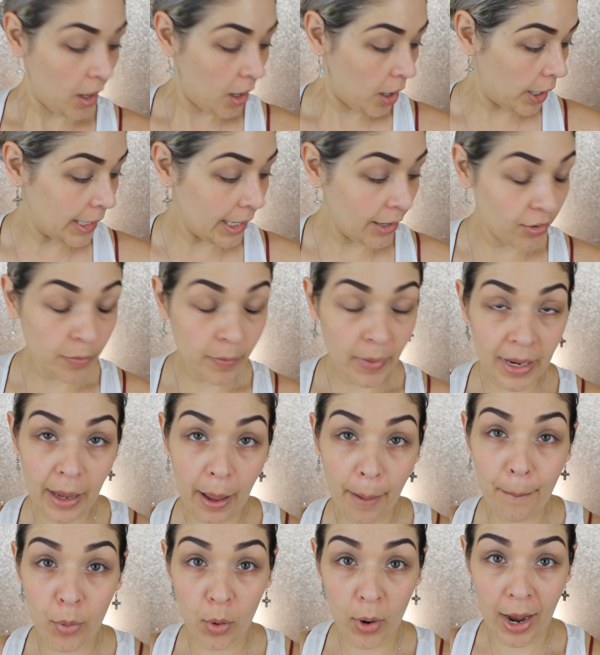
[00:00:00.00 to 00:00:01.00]
All right, now with
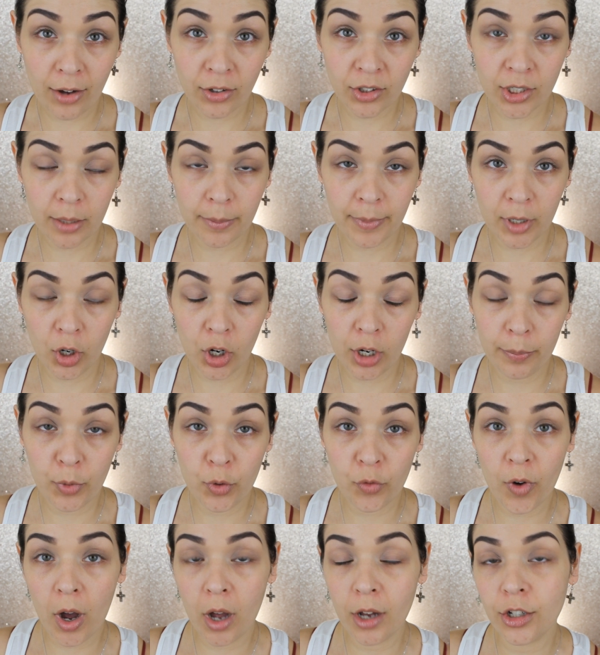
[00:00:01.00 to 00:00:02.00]
my brows done, I'm gonna go ahead and
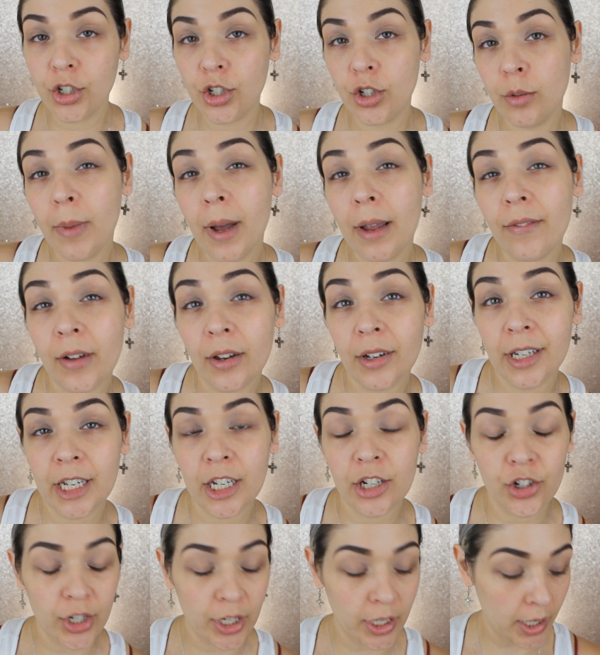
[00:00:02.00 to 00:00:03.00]
move on to my
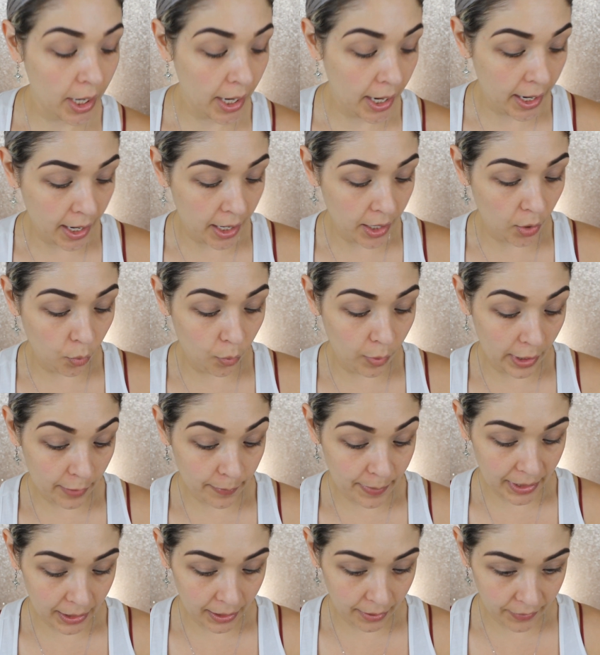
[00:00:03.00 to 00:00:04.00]
foundation. And what
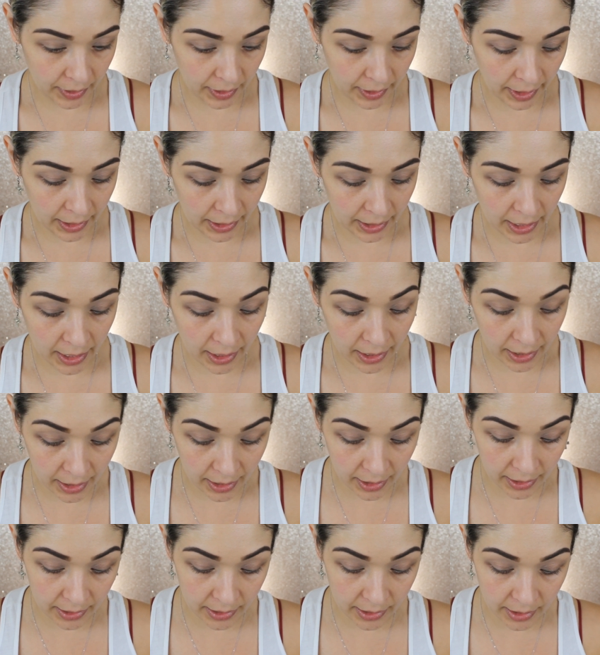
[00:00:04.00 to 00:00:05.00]
I've been loving lately
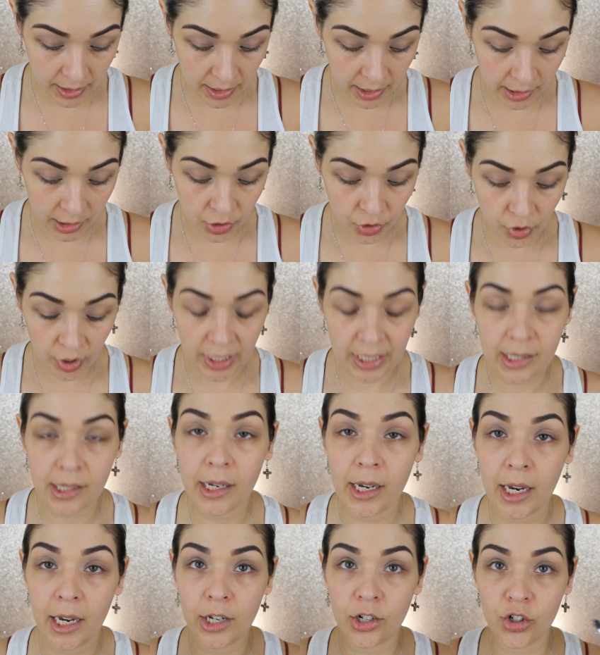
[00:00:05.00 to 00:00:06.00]
is the Catrice
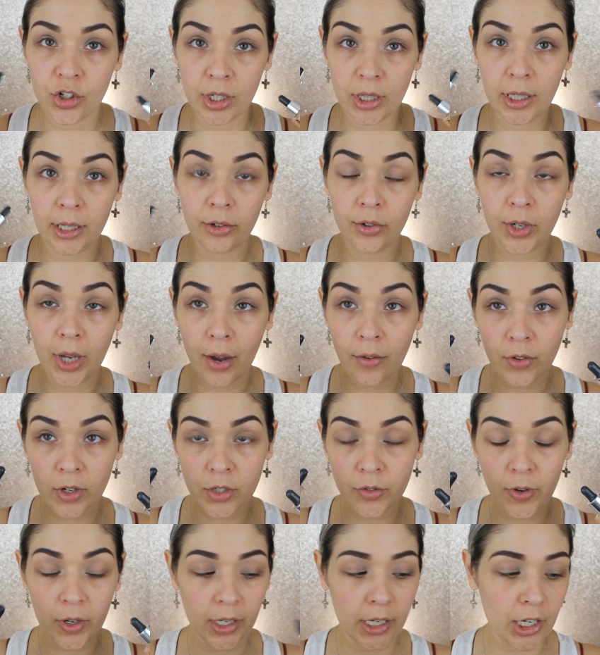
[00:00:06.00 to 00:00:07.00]
HD Liquid
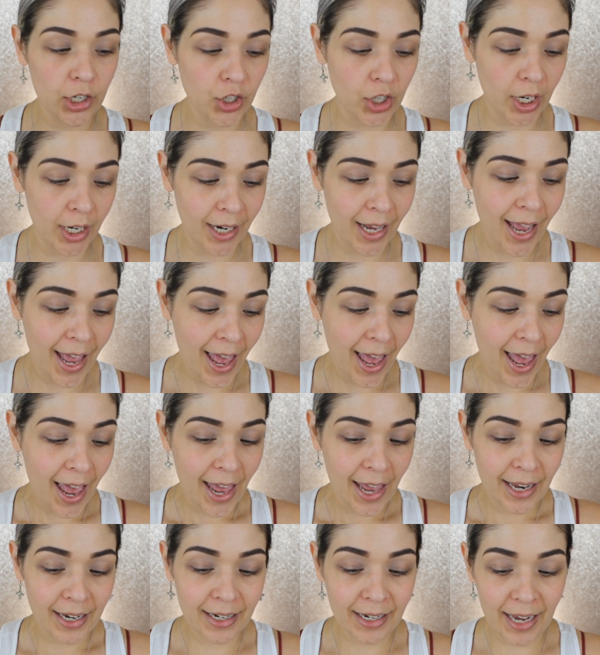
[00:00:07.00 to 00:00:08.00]
Coverage Foundation.
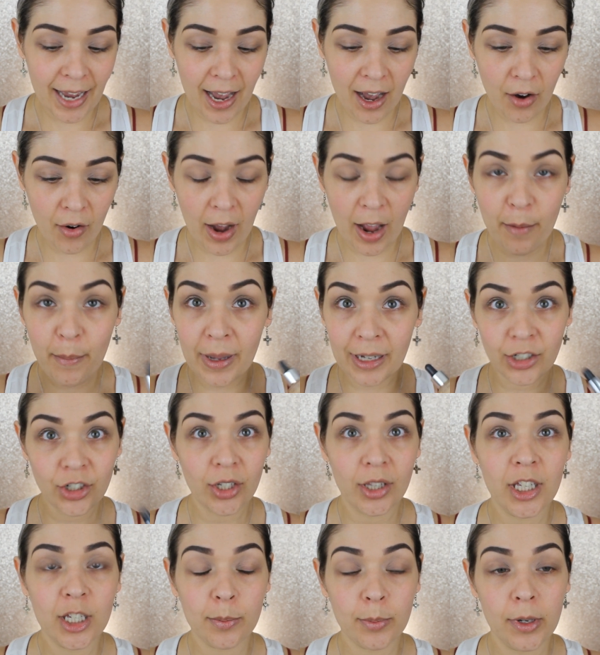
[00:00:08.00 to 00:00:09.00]
Now, I
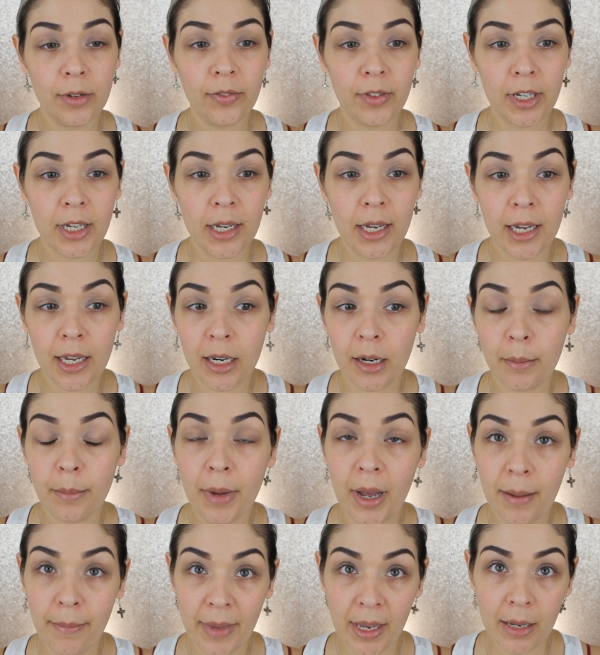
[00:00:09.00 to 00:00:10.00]
mentioned this briefly in
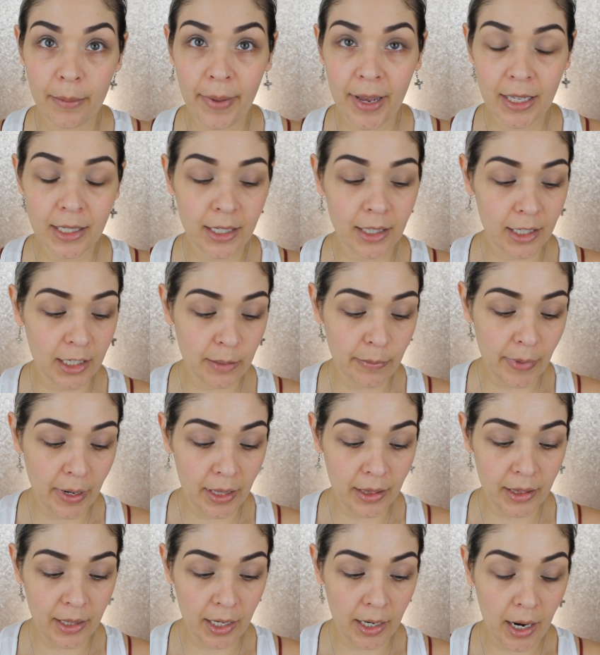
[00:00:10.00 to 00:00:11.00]
my makeup basket this
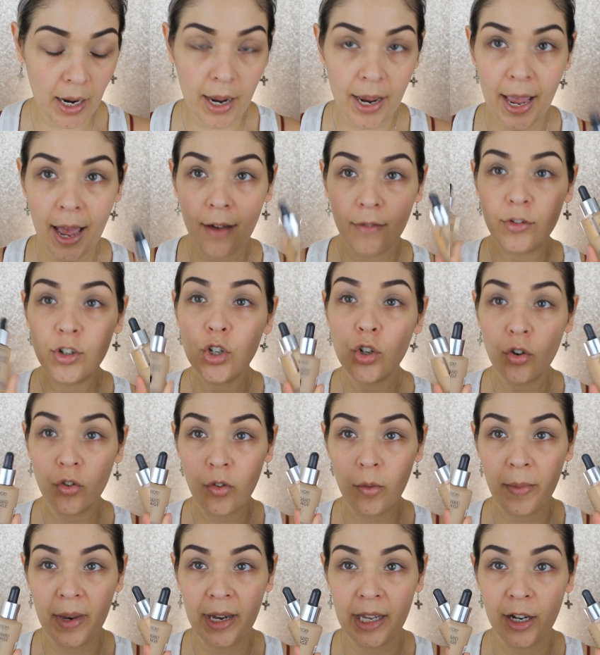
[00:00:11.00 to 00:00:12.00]
month that I have two of
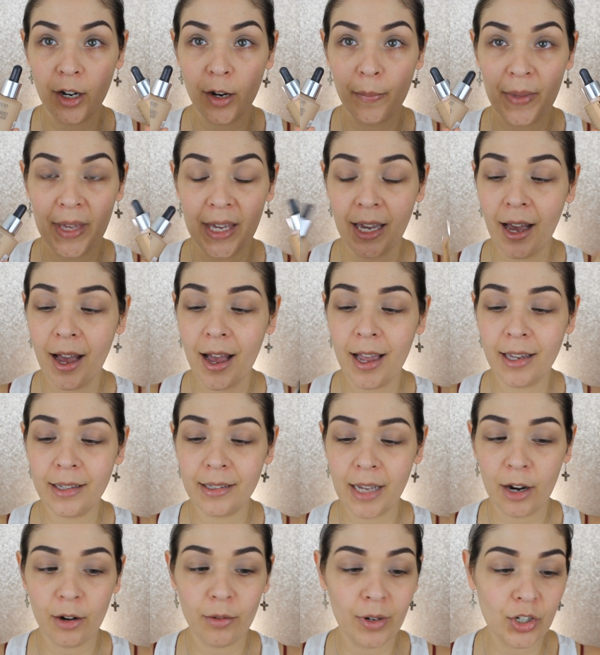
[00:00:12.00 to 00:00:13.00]
them in here
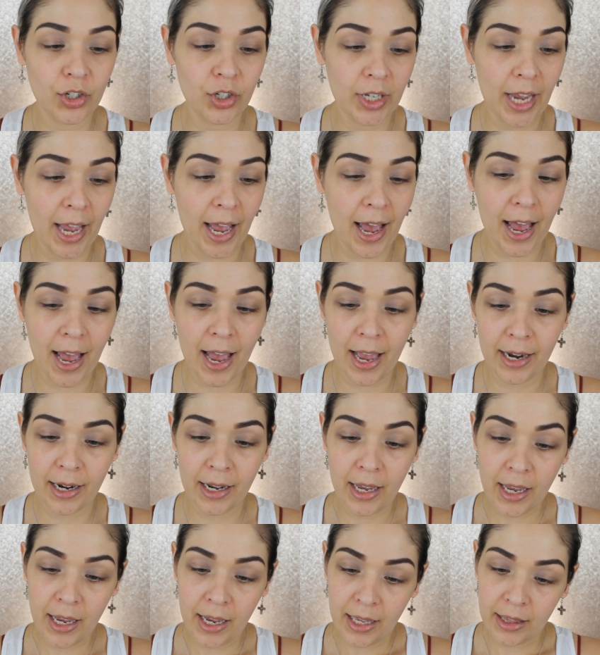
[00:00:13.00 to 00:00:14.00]
because I originally had
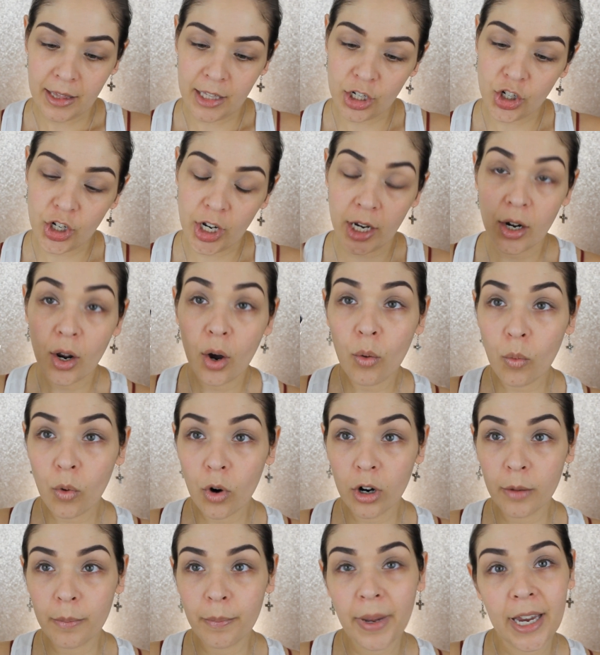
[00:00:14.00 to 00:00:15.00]
the shade
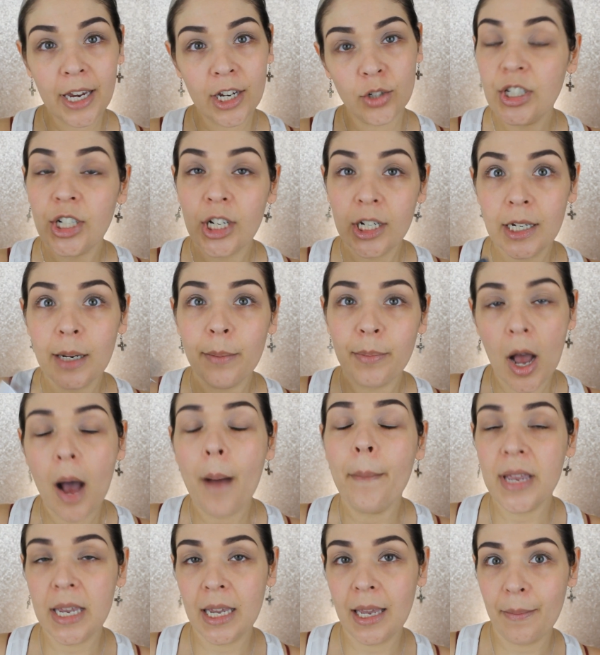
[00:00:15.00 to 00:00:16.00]
Warm Beige, which ended up
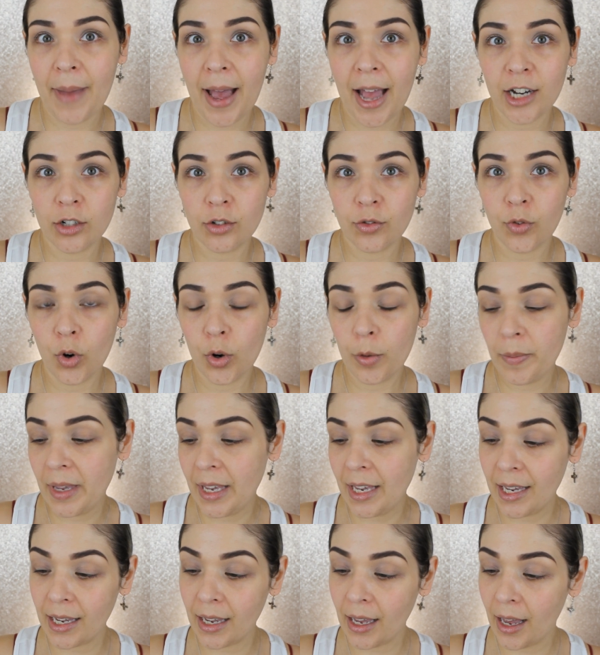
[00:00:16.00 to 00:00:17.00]
not being a match for
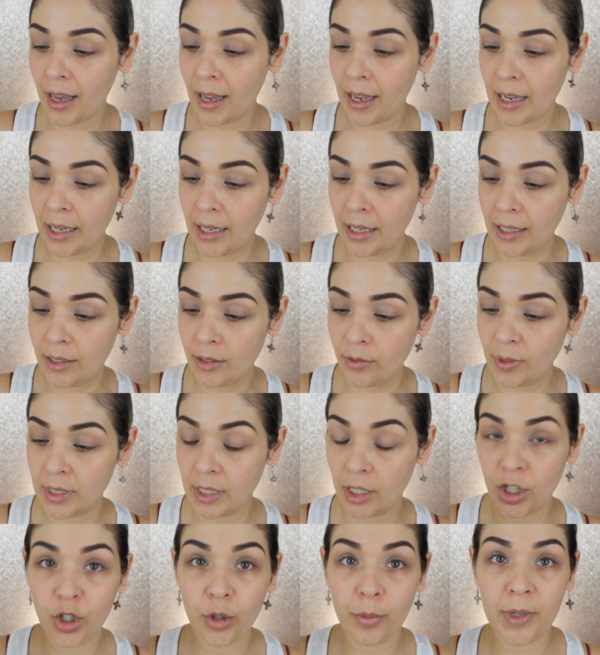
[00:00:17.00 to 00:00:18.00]
me. Uh, it was
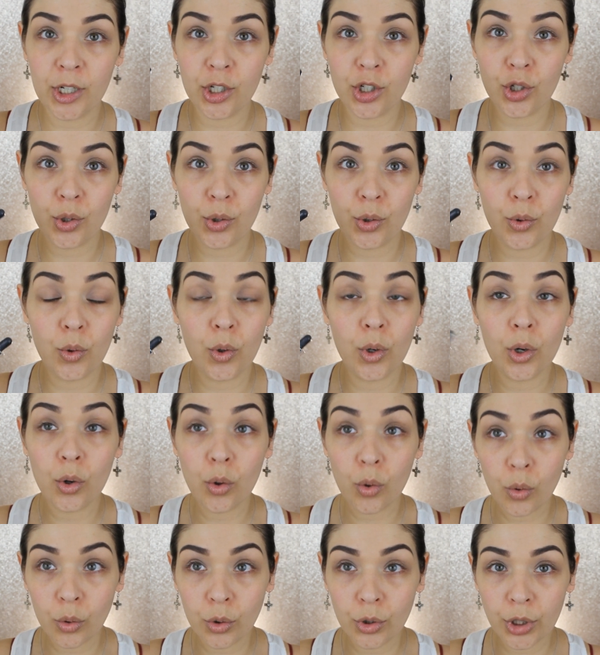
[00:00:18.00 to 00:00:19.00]
a little bit too
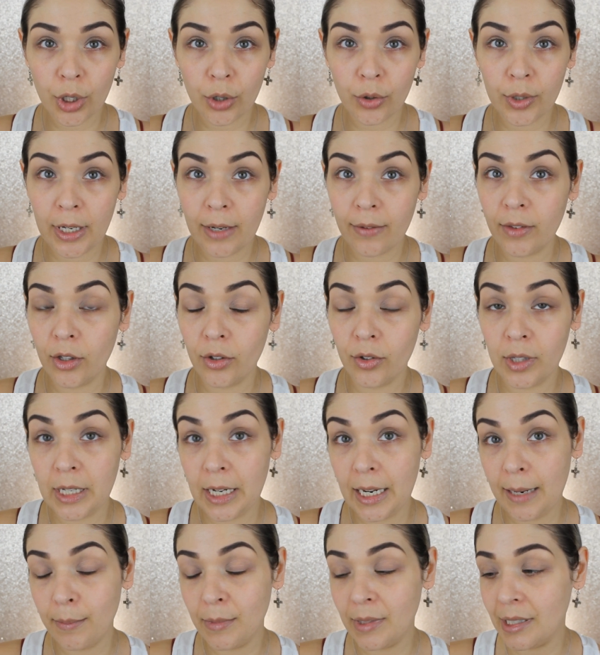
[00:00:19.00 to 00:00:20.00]
cool tone, even though the
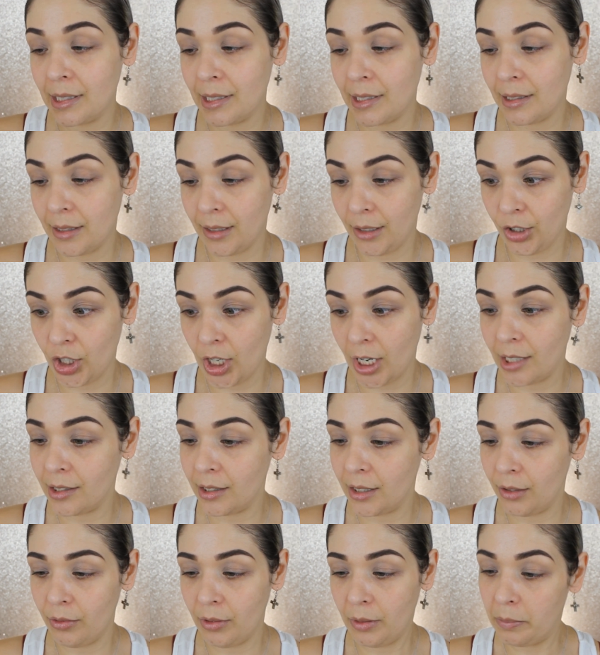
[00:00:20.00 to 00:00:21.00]
name
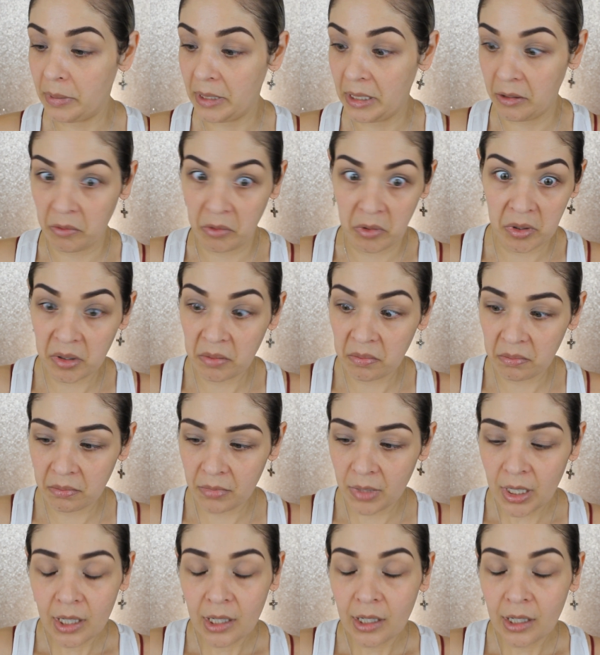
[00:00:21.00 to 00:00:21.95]
suggests it would be a warm